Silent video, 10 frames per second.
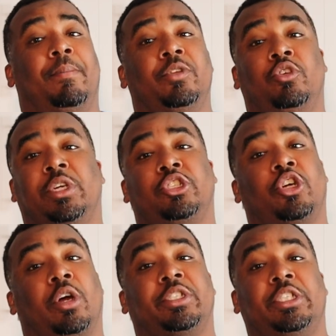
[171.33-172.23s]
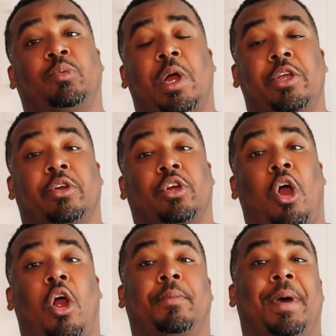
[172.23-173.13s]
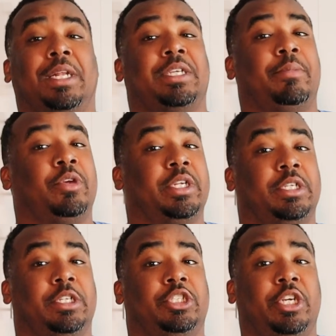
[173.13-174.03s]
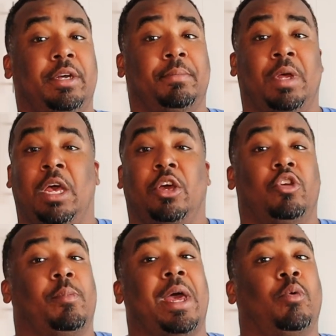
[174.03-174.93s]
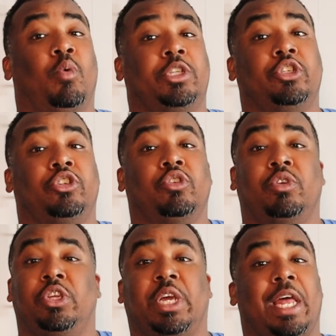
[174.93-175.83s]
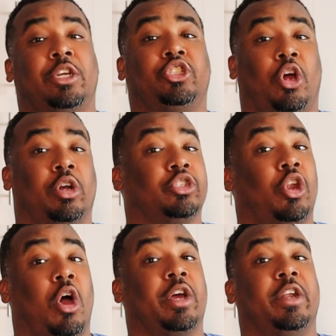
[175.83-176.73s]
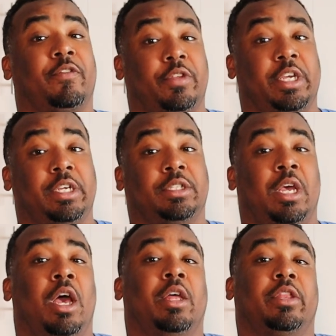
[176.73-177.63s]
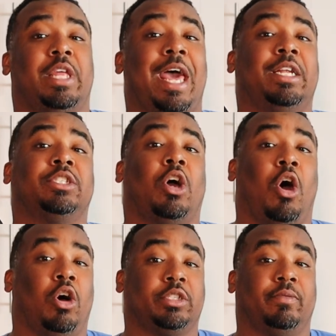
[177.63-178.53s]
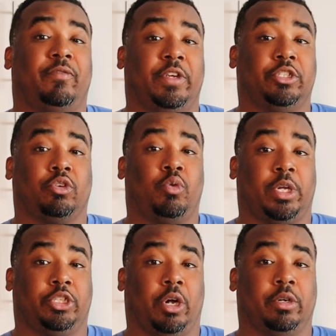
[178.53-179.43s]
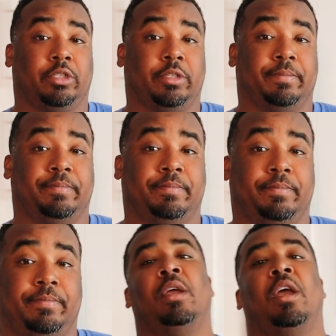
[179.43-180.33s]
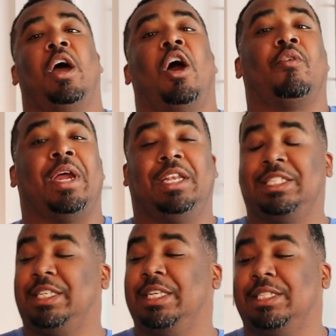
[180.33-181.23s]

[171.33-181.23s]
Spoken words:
you can charge these while you're in the car, and by the time you get to the gym, no matter what you're doing, you got to charge long enough for these. That is an awesome feature, quick charge. Alright, let's get